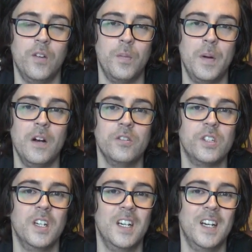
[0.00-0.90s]

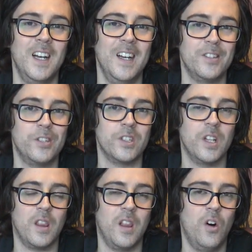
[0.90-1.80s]
repairs, it's
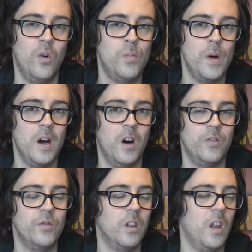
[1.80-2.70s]
just a little bit
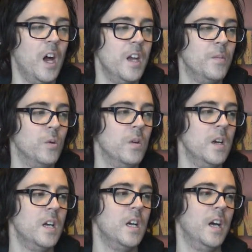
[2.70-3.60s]
unreliable.
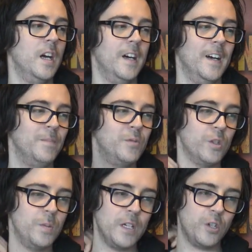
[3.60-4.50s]
So
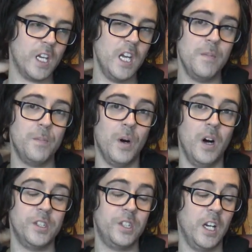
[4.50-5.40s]
it's a bit tricky,
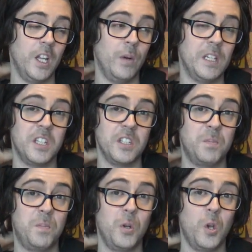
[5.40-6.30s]
but certainly when it does
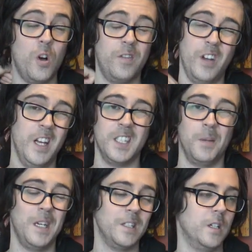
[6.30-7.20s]
pull off, it's
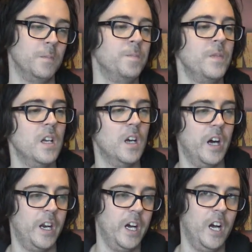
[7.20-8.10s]
amazing.
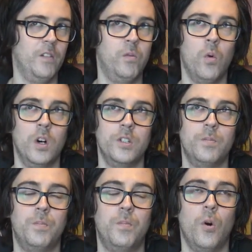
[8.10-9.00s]
And I have once
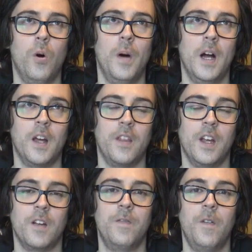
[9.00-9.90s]
brought back, I
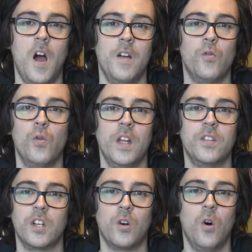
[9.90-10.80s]
think, 5
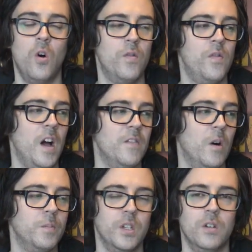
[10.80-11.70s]
wraiths. I got all
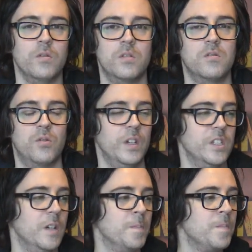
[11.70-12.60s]
5-ups and it was
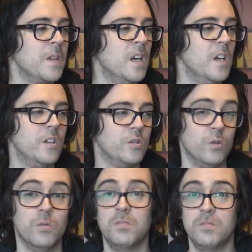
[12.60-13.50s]
crazy.
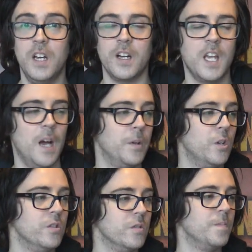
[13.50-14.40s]
So yeah, can be
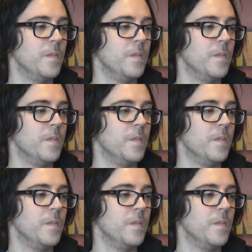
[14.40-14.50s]
good.